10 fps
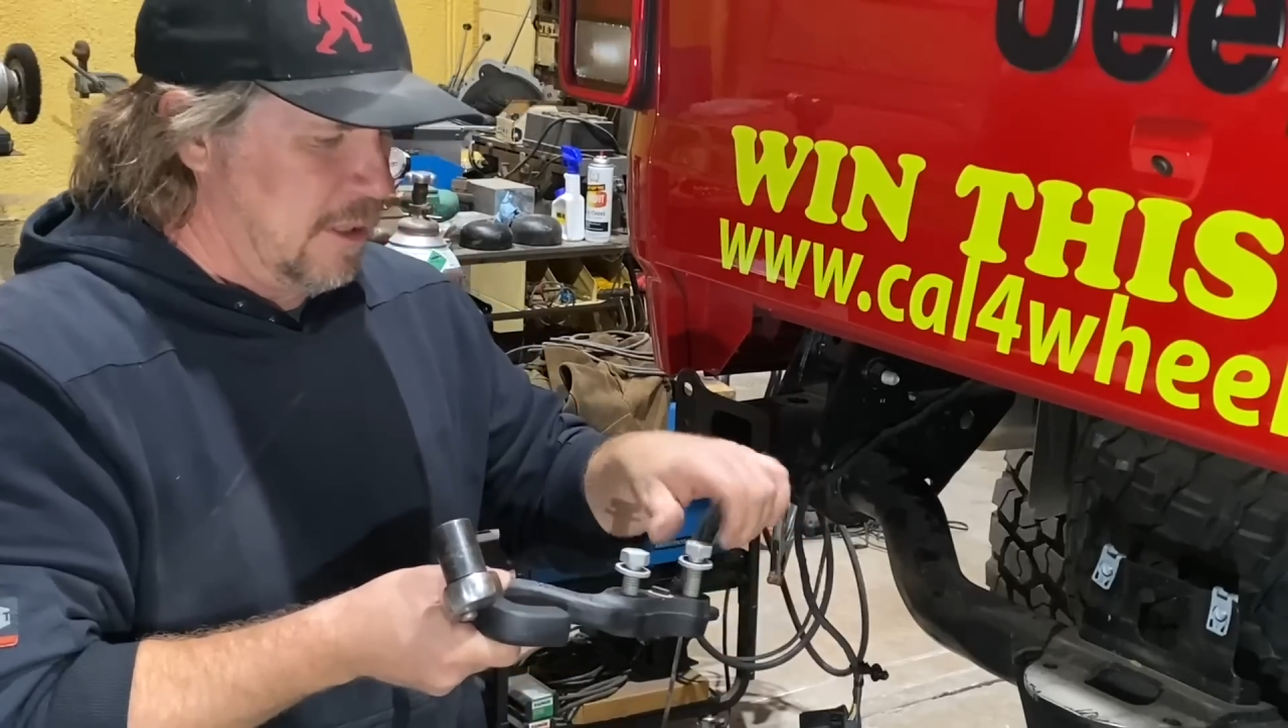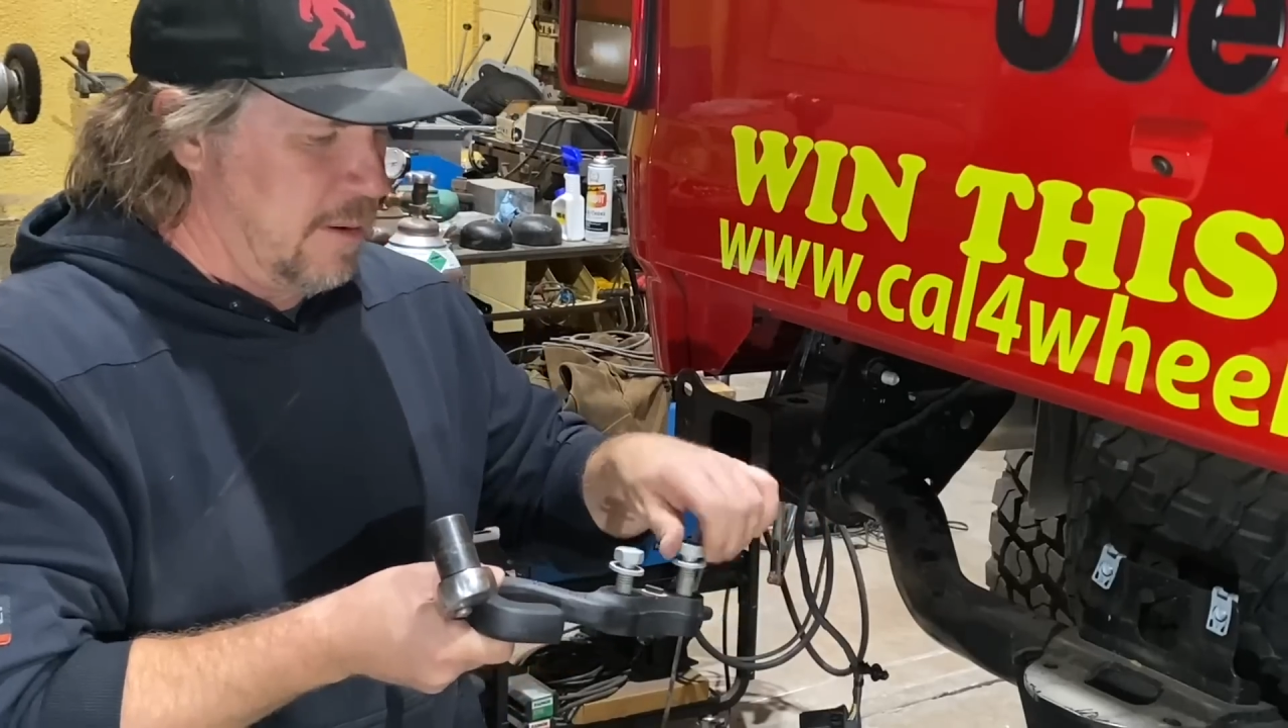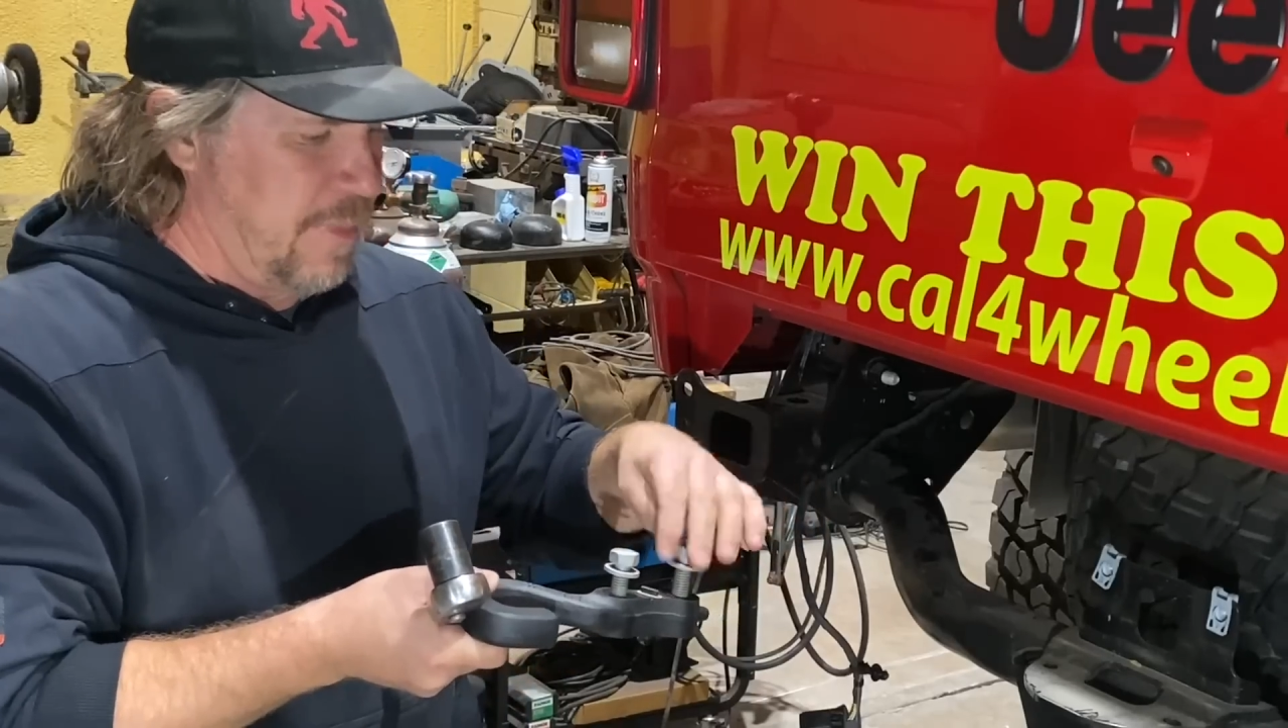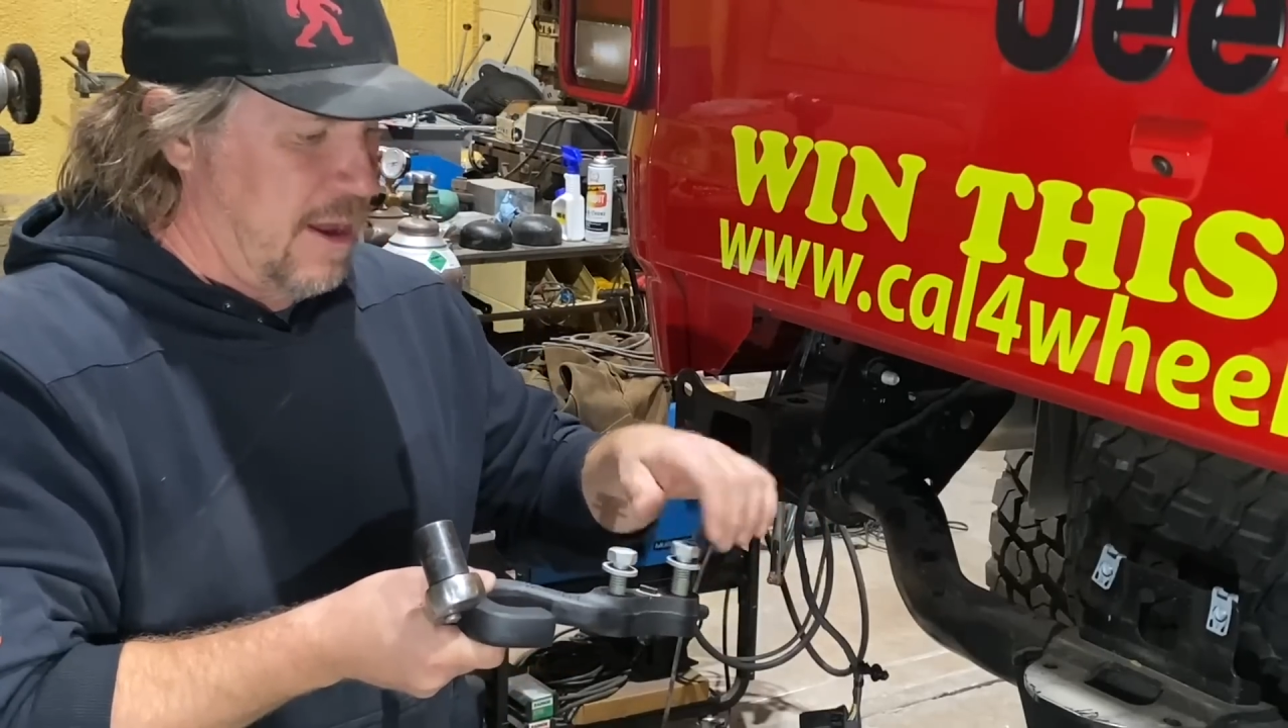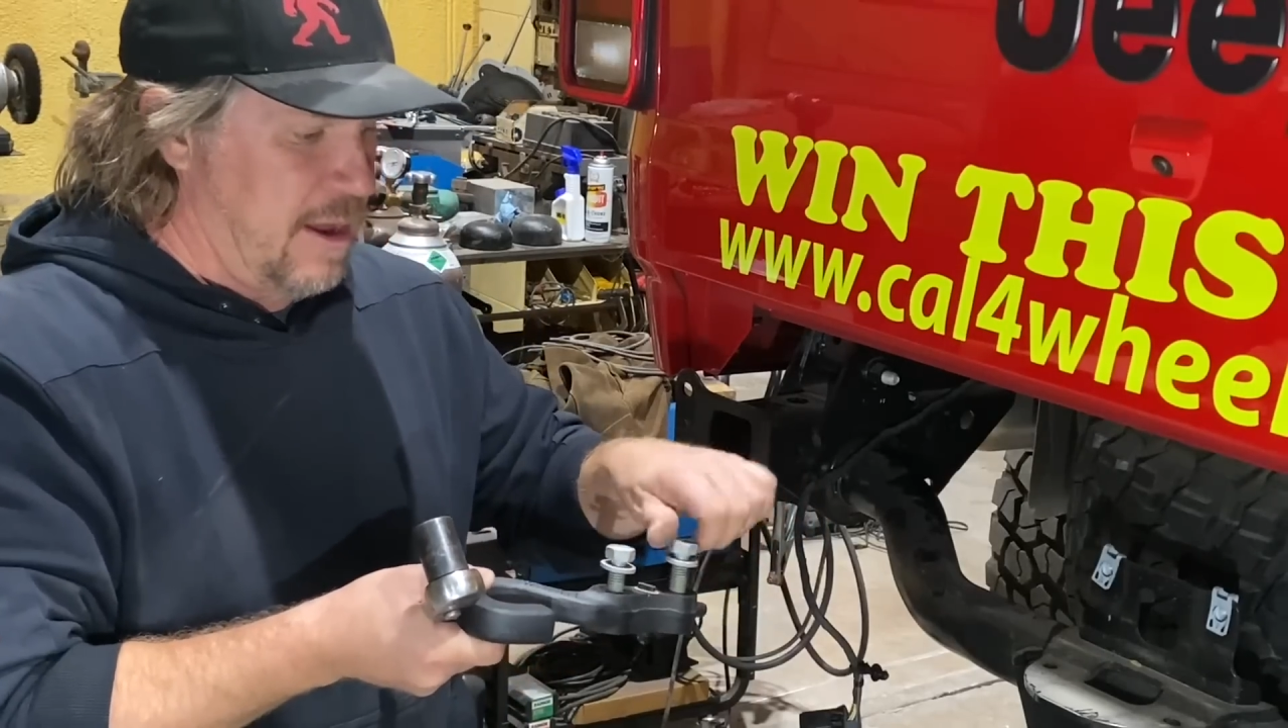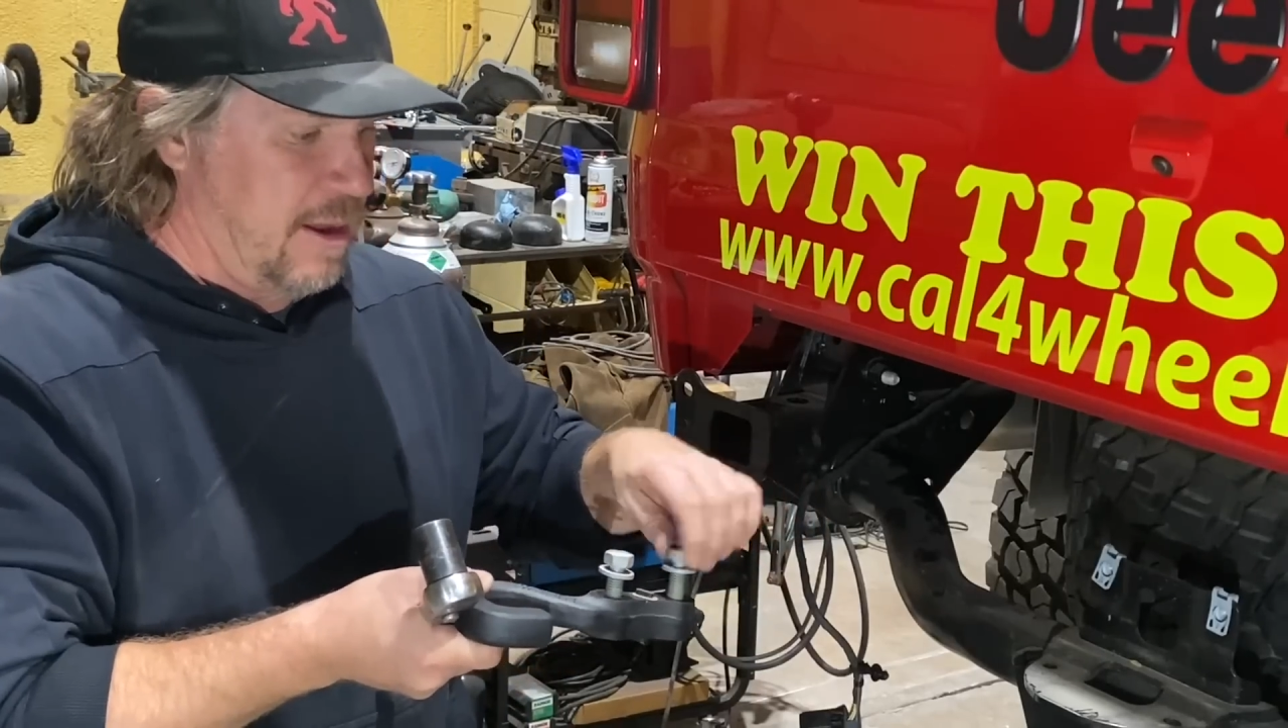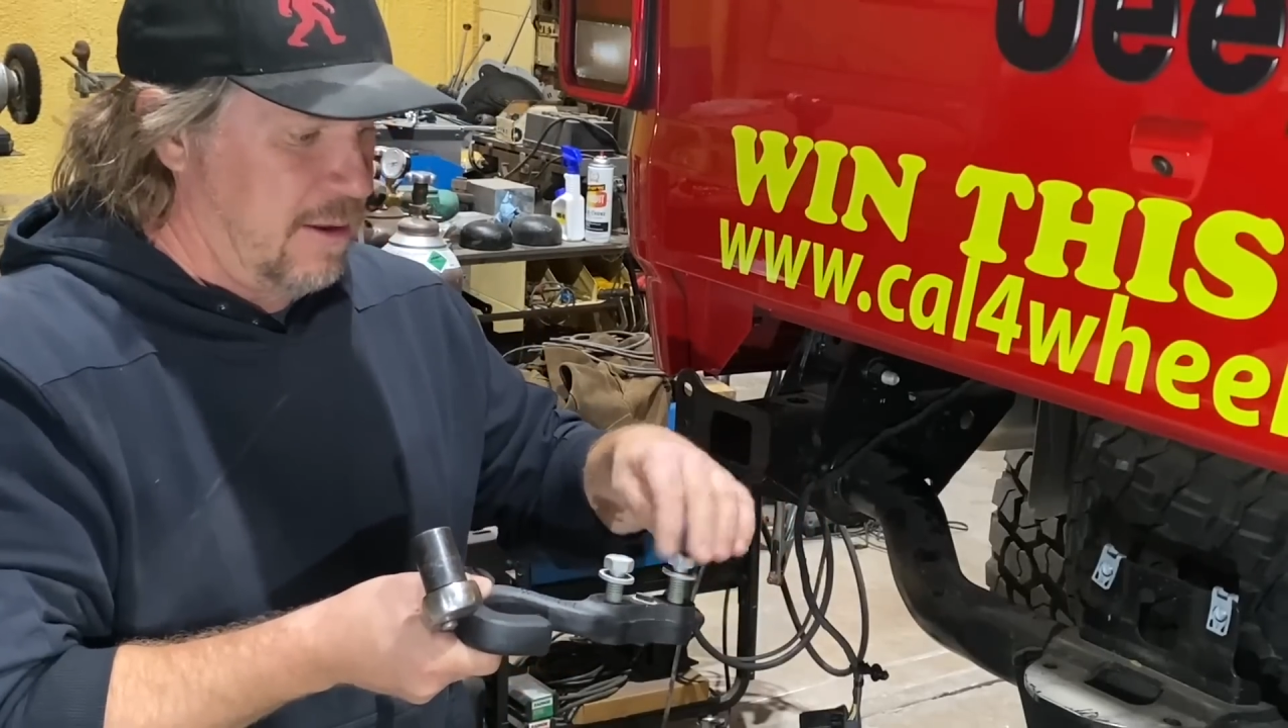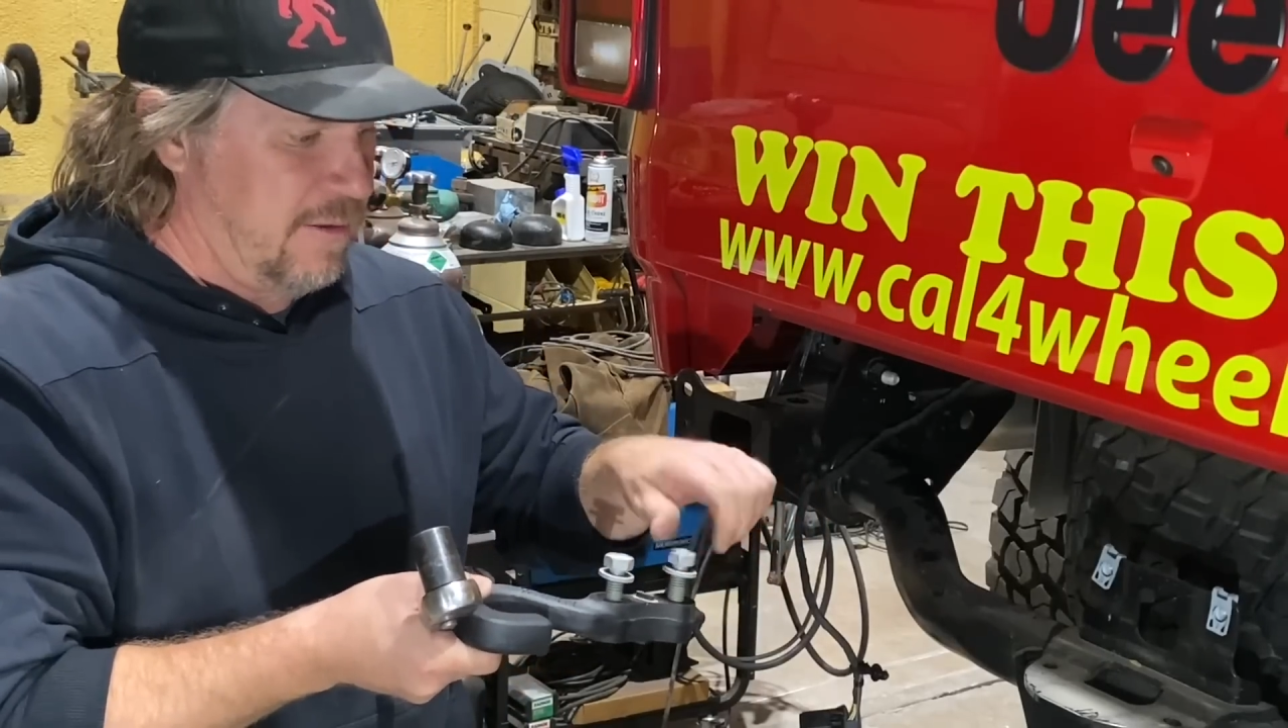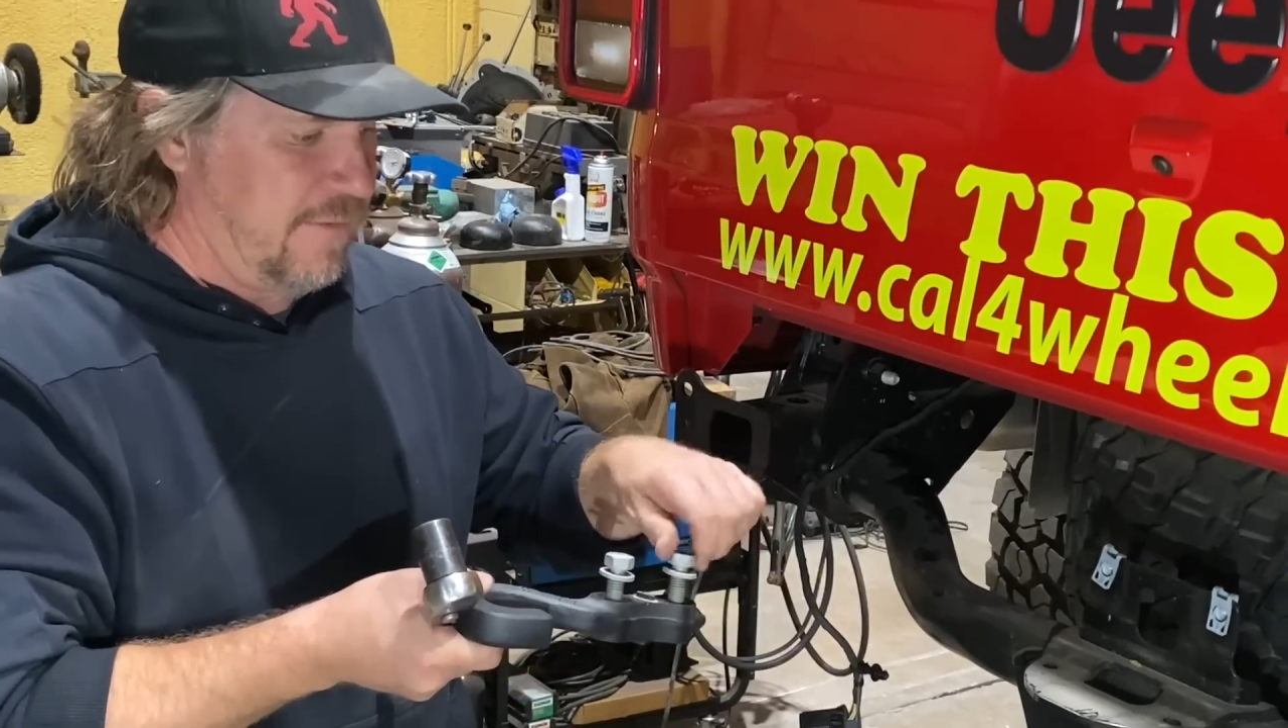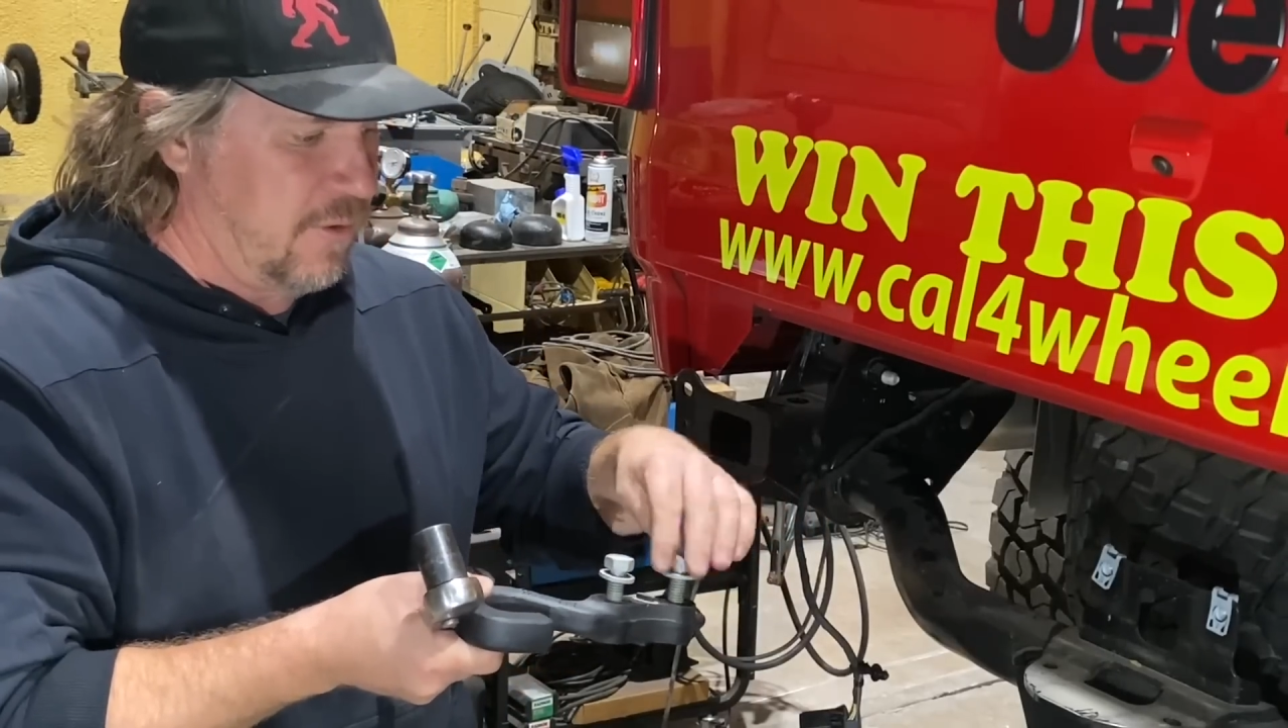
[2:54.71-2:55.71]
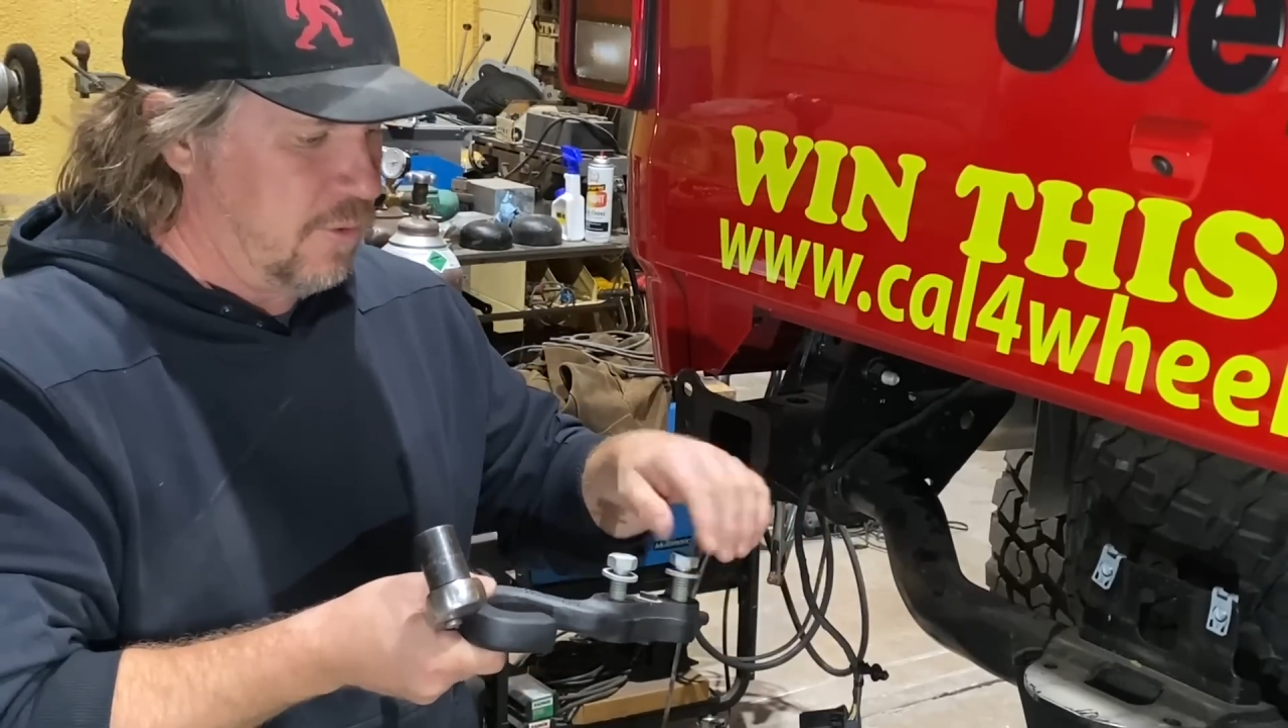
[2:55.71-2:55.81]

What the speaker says: in the pile of